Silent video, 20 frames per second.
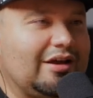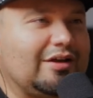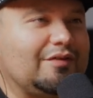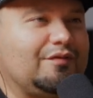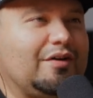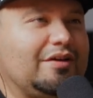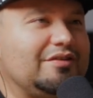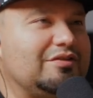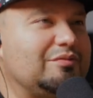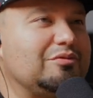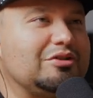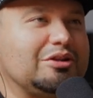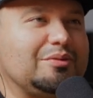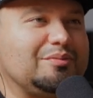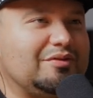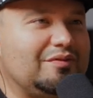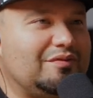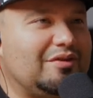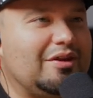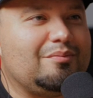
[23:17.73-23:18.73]
I could find some
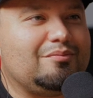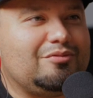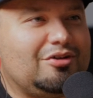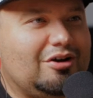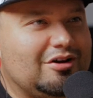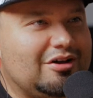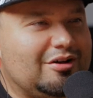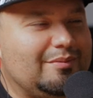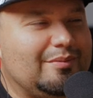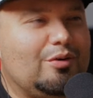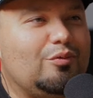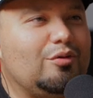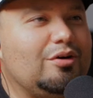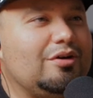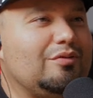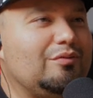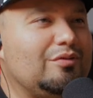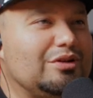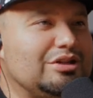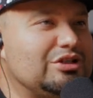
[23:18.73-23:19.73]
clips of them talking about
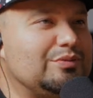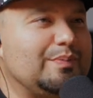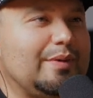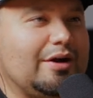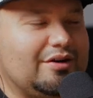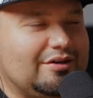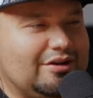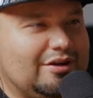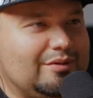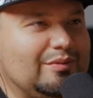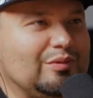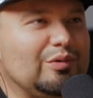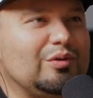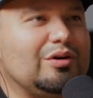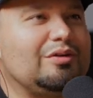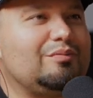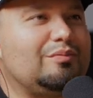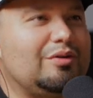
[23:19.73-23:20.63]
what what inspired them and sure.